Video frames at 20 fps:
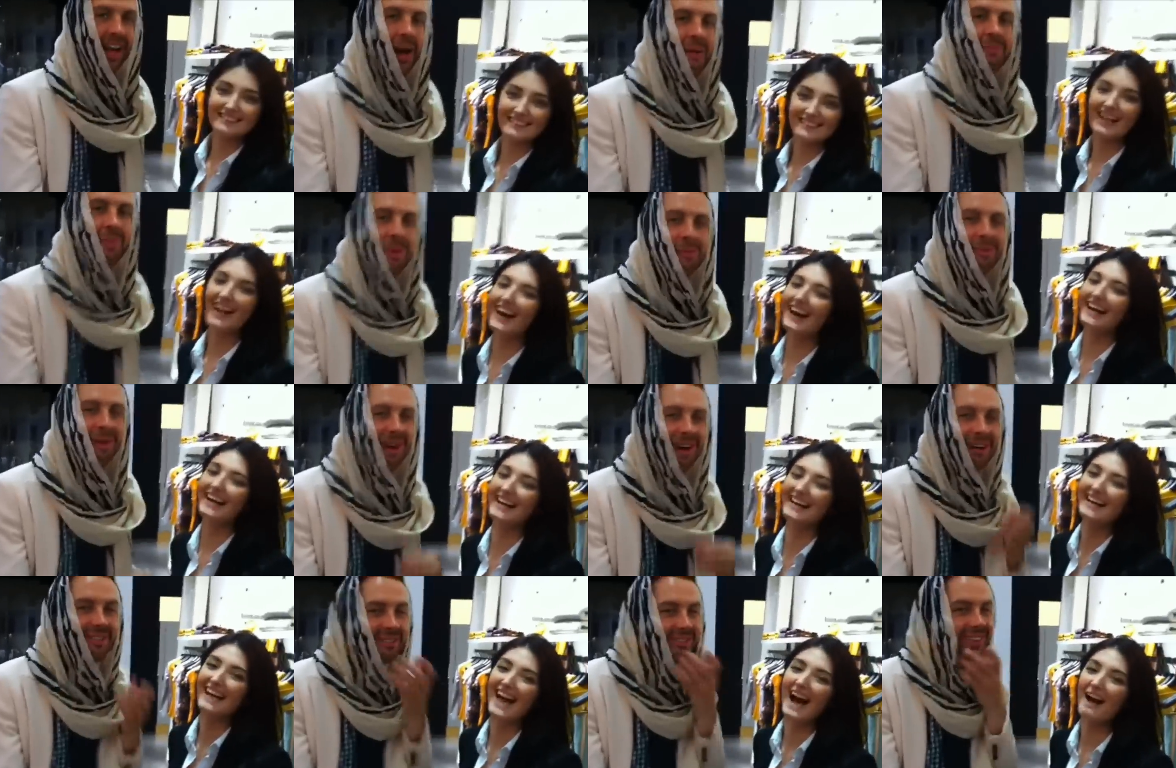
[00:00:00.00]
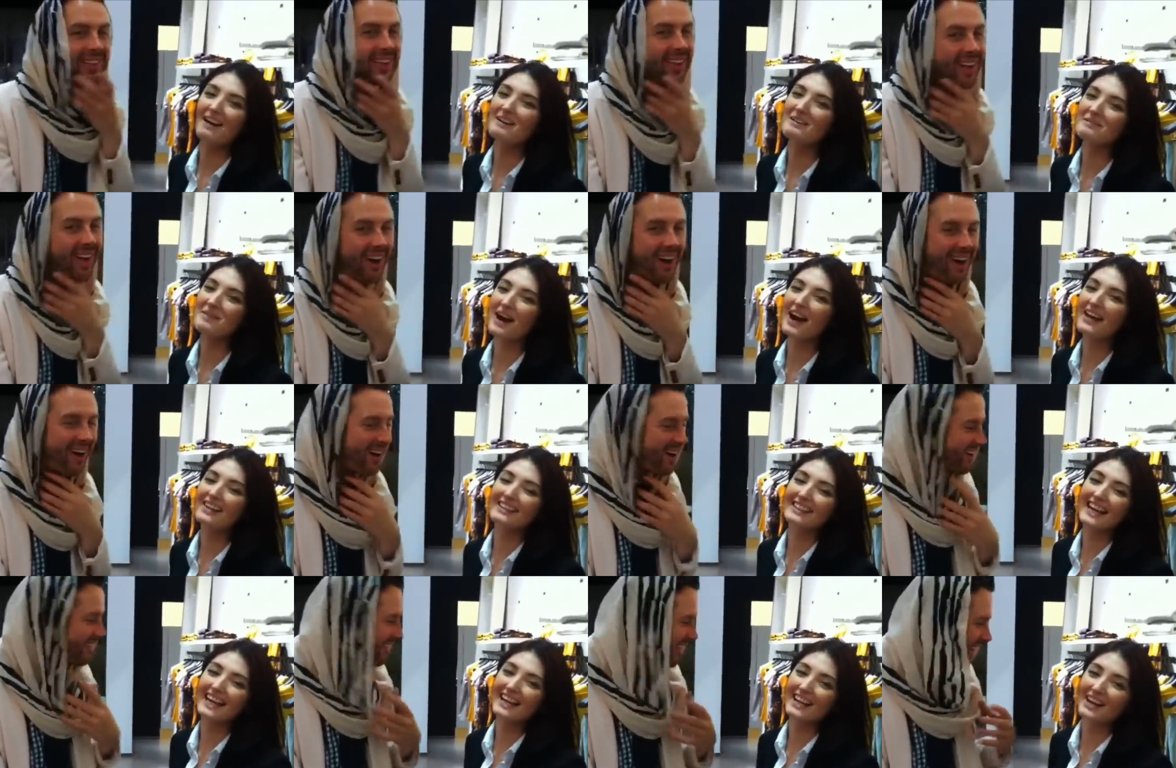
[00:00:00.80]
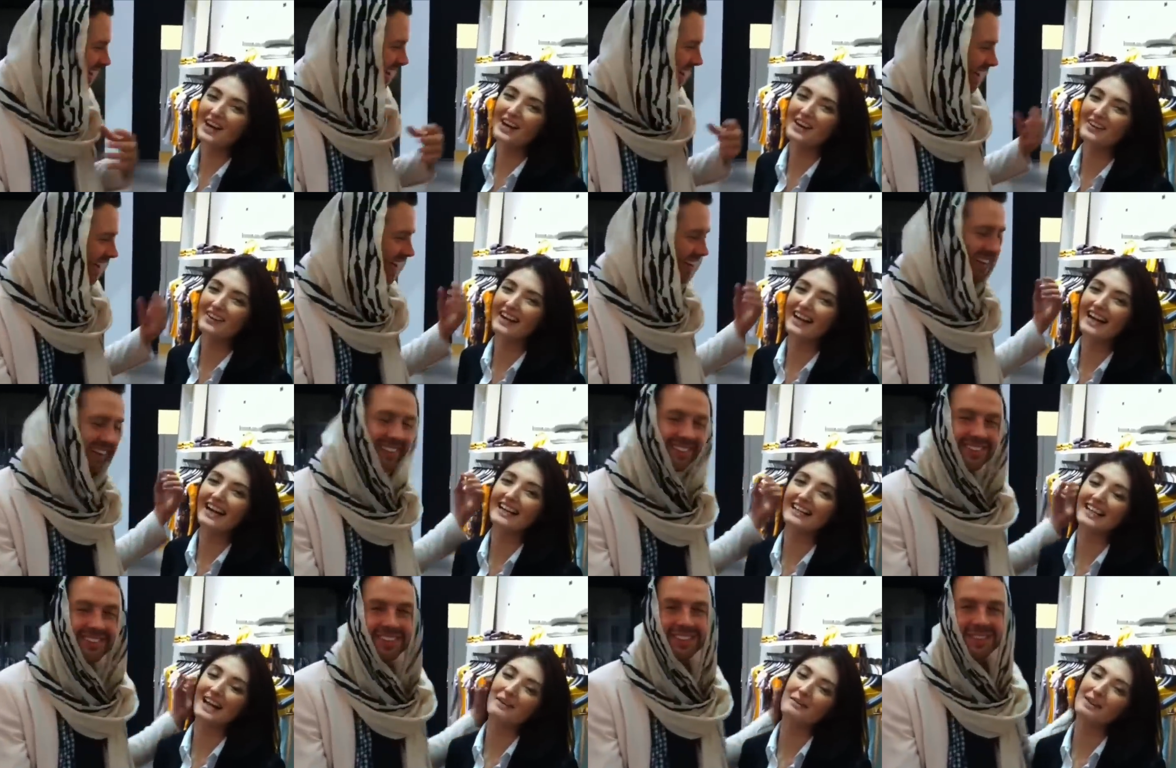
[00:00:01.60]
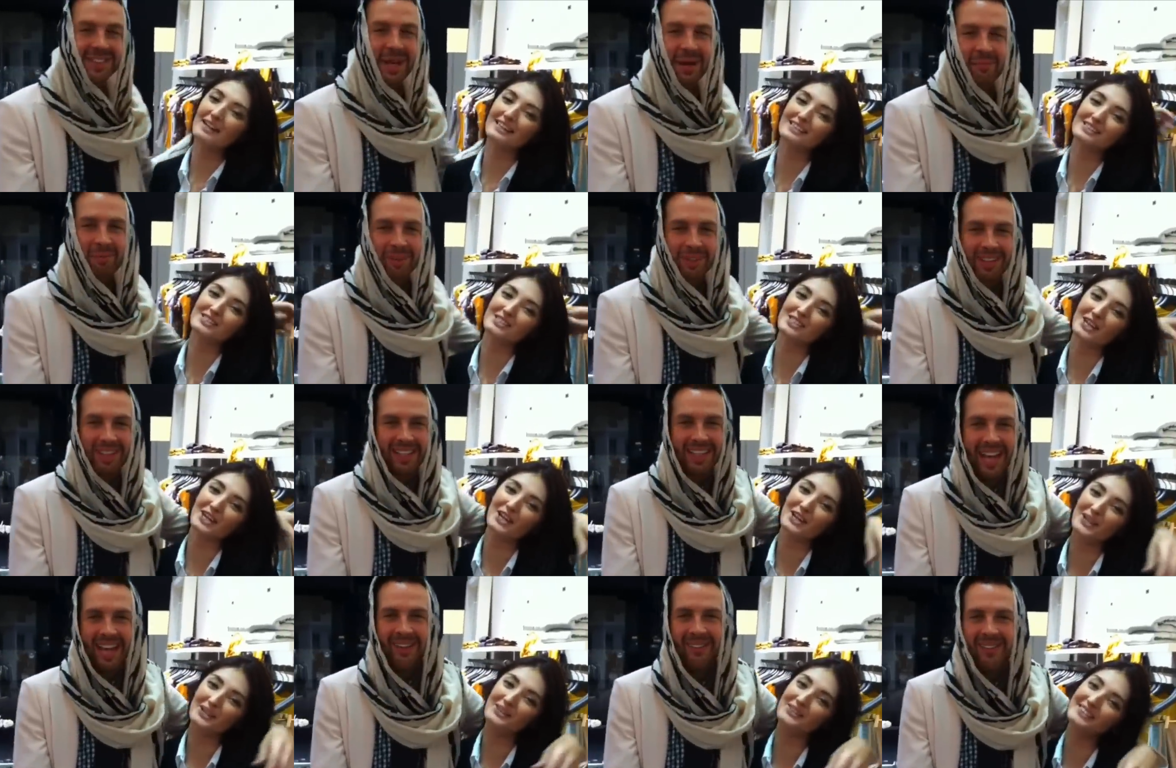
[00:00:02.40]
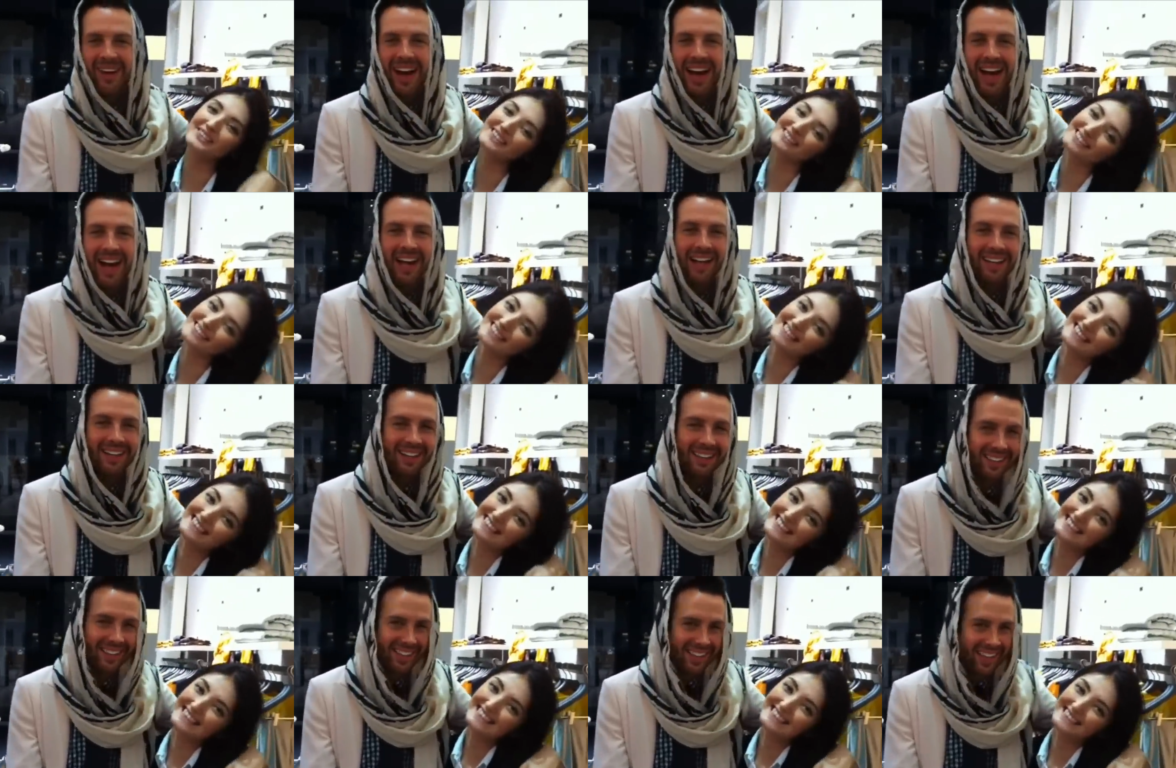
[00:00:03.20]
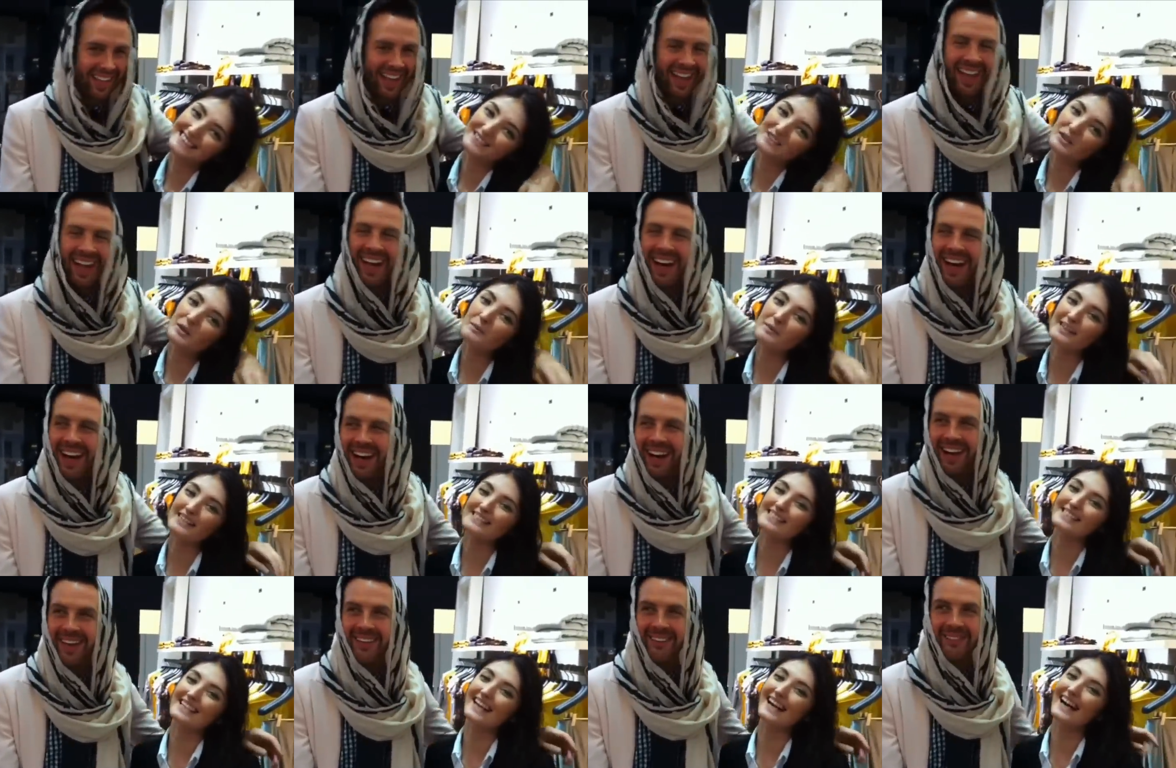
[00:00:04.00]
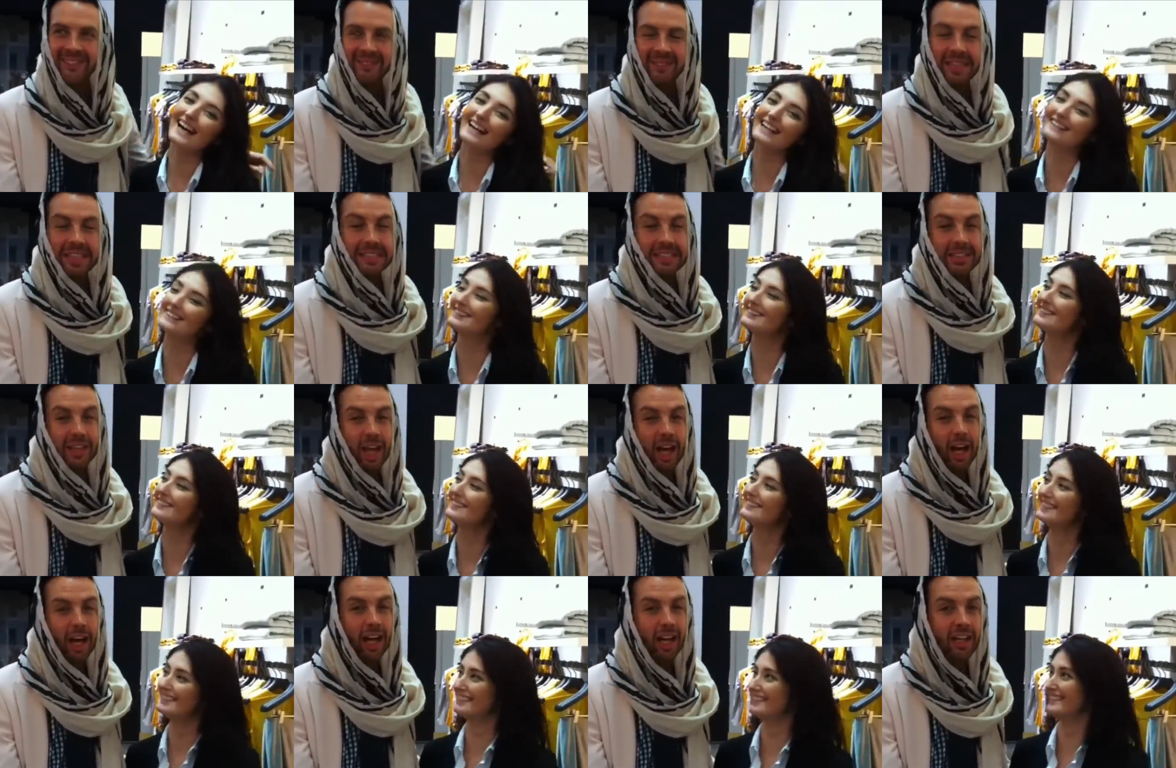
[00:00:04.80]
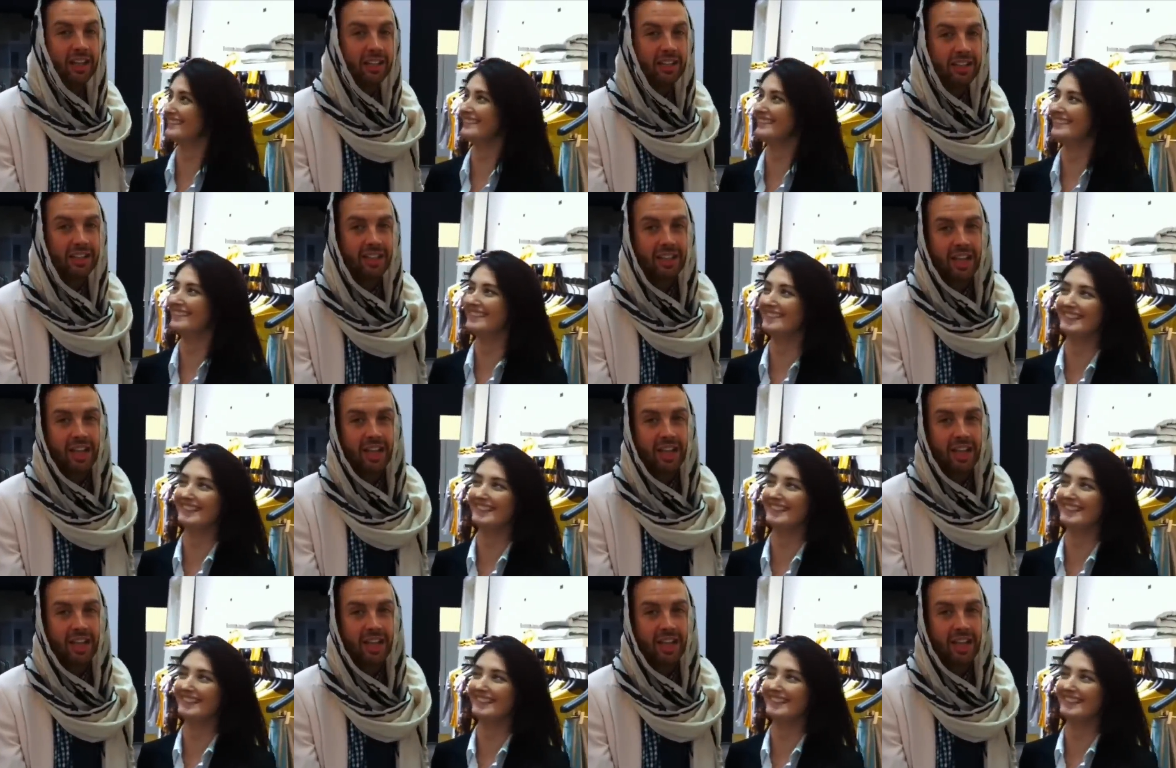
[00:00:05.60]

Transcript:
Speaker 1: Happy birthday, Laura. Just hoping you get well um, this year.